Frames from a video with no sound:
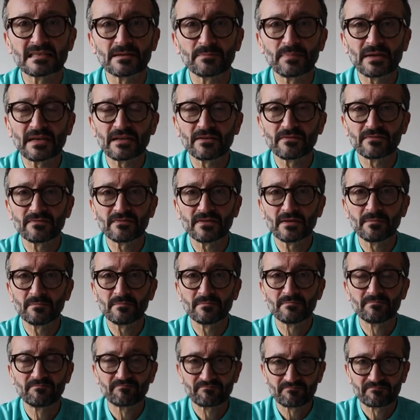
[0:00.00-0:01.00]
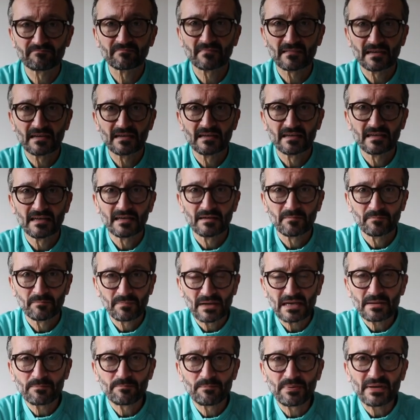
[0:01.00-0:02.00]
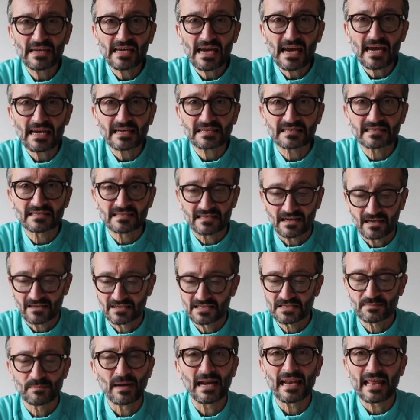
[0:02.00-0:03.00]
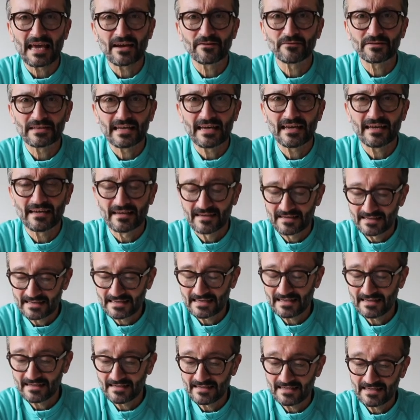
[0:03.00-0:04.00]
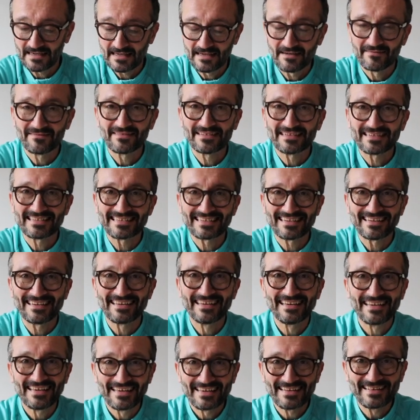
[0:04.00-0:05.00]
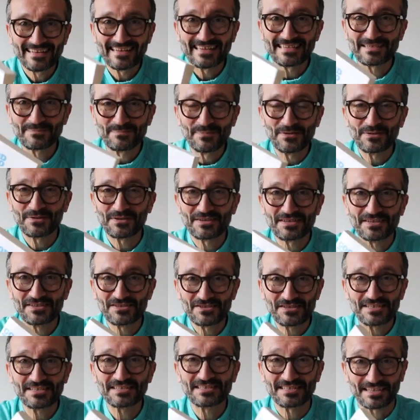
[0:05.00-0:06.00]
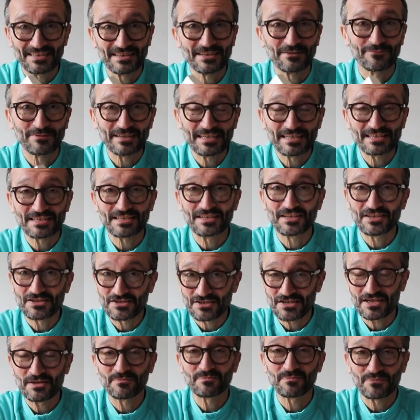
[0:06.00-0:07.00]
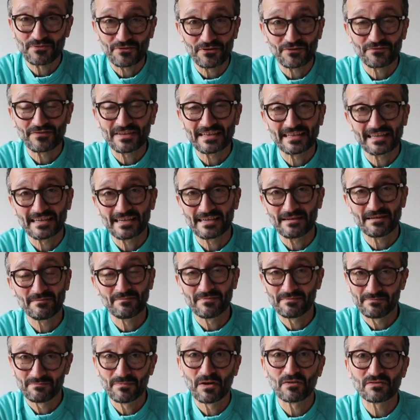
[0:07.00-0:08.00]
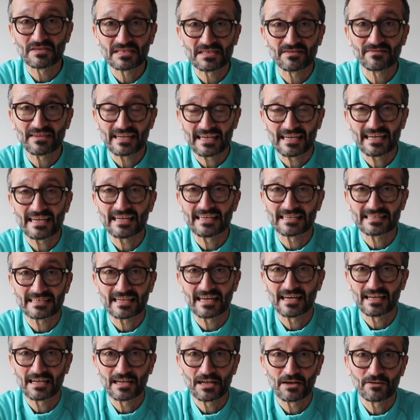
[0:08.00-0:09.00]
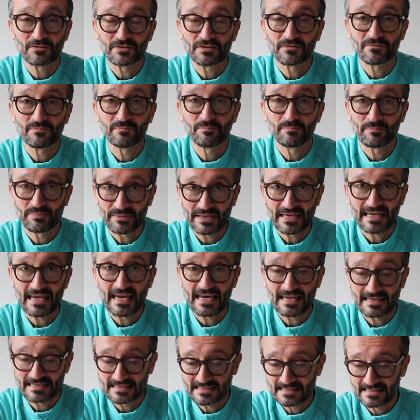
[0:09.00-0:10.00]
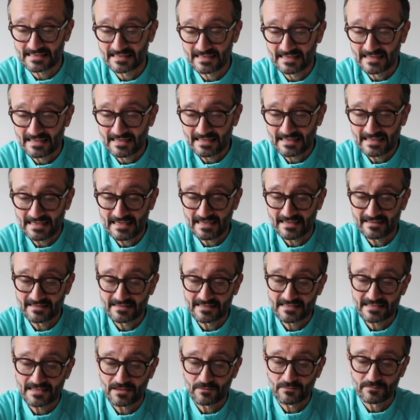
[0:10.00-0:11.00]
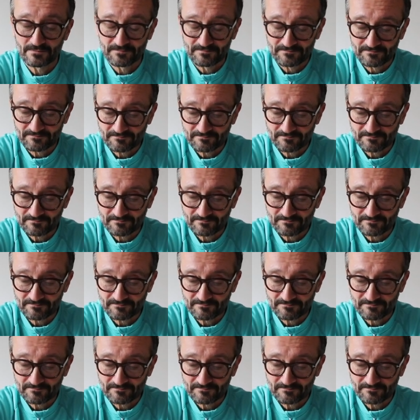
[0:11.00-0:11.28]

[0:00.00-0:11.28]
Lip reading: bit of BS I smell out there, yeah? This book, she's done the research and proving that most of it is a load of BS. Yeah, so